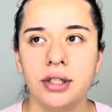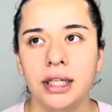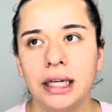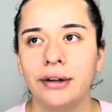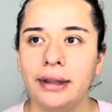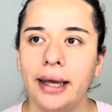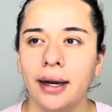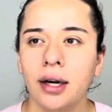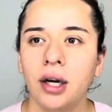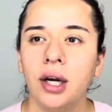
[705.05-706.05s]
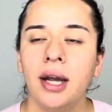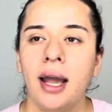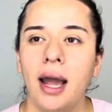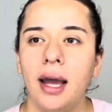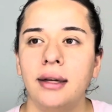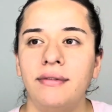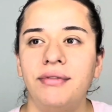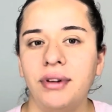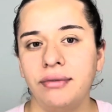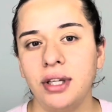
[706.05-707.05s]
here and there, and
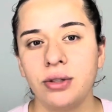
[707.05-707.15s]
50.